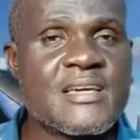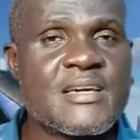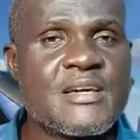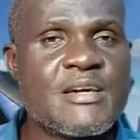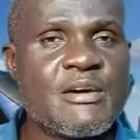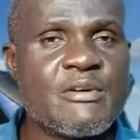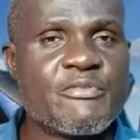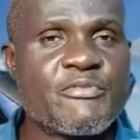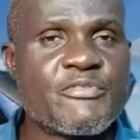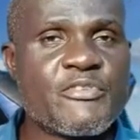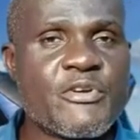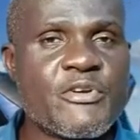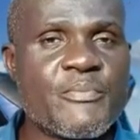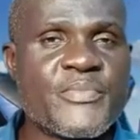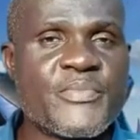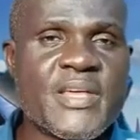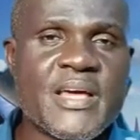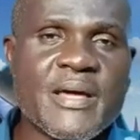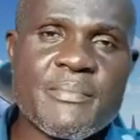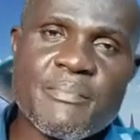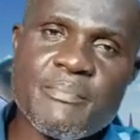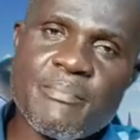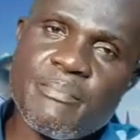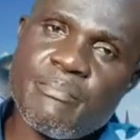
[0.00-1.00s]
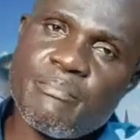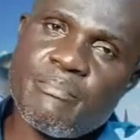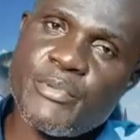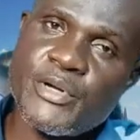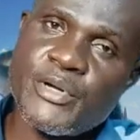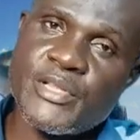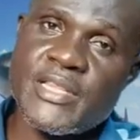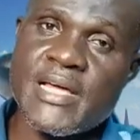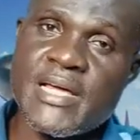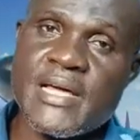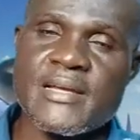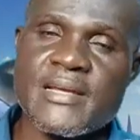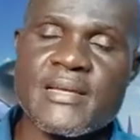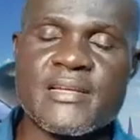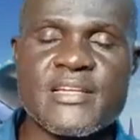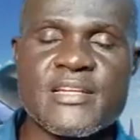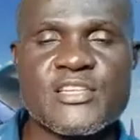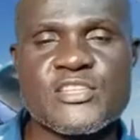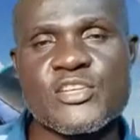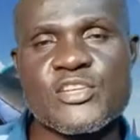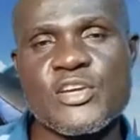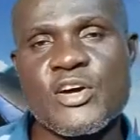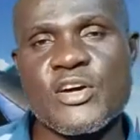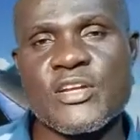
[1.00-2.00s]
from them. But then
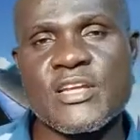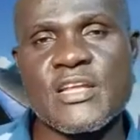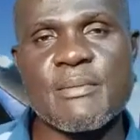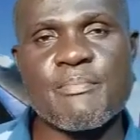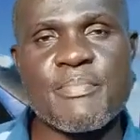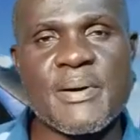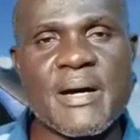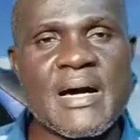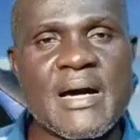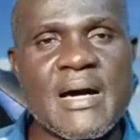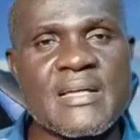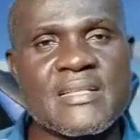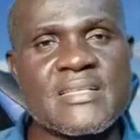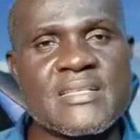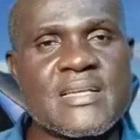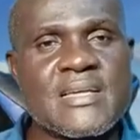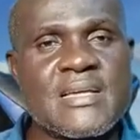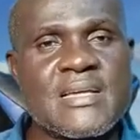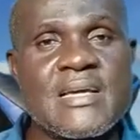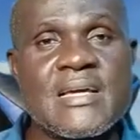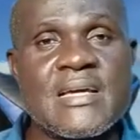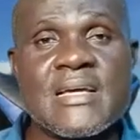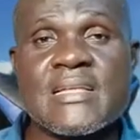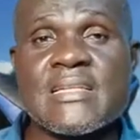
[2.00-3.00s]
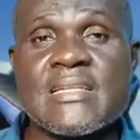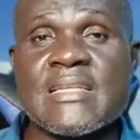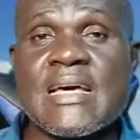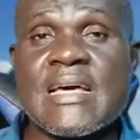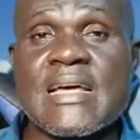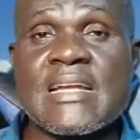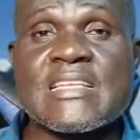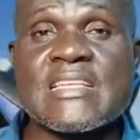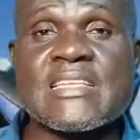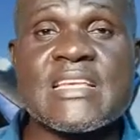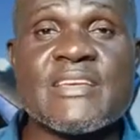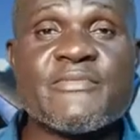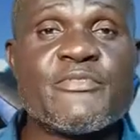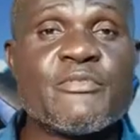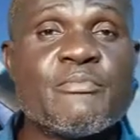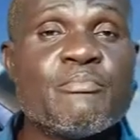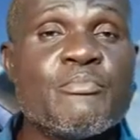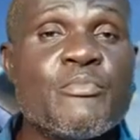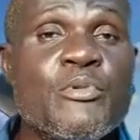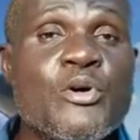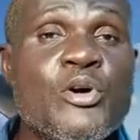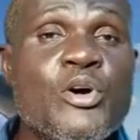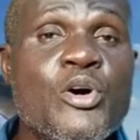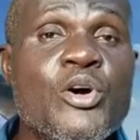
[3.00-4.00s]
this other part that is even
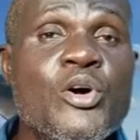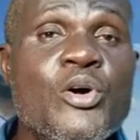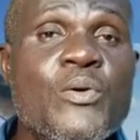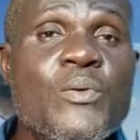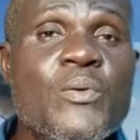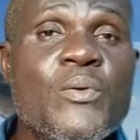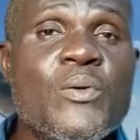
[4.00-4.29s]
more